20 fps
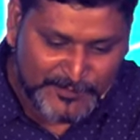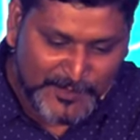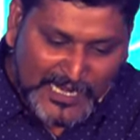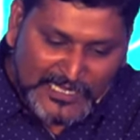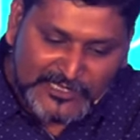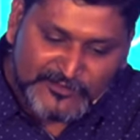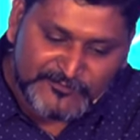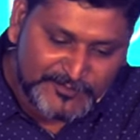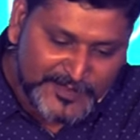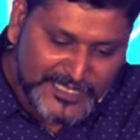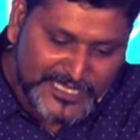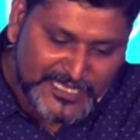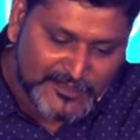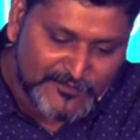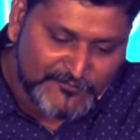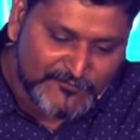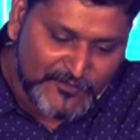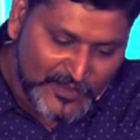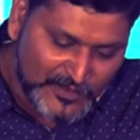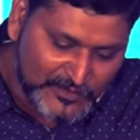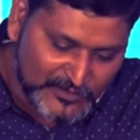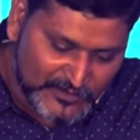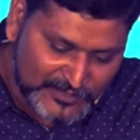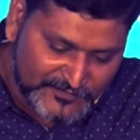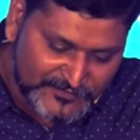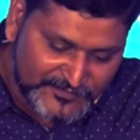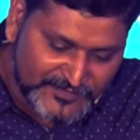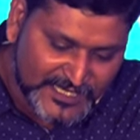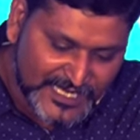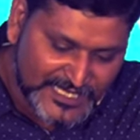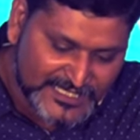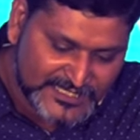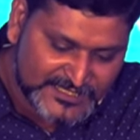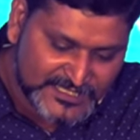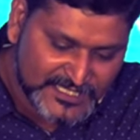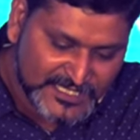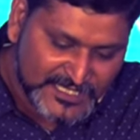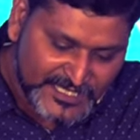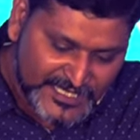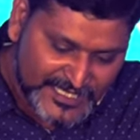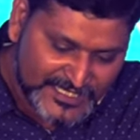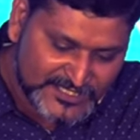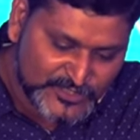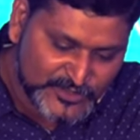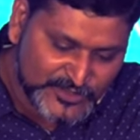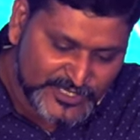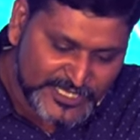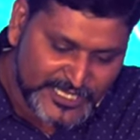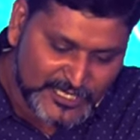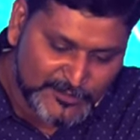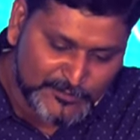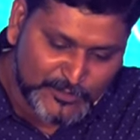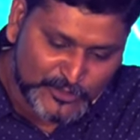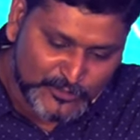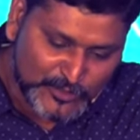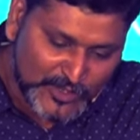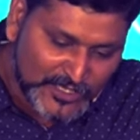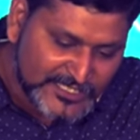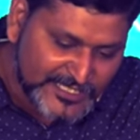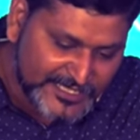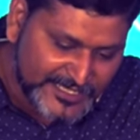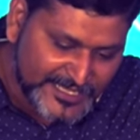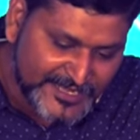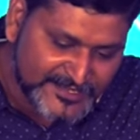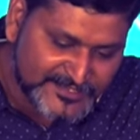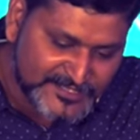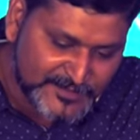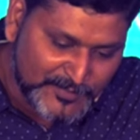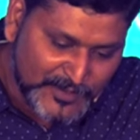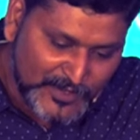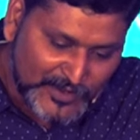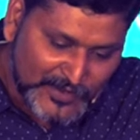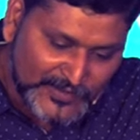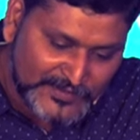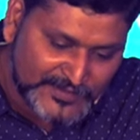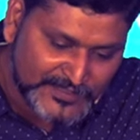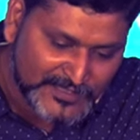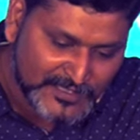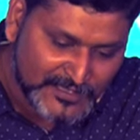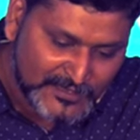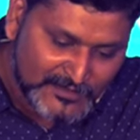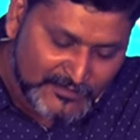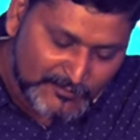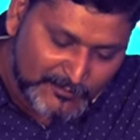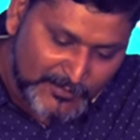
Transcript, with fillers: So part of being a follower of Christ is to care about what He cares about.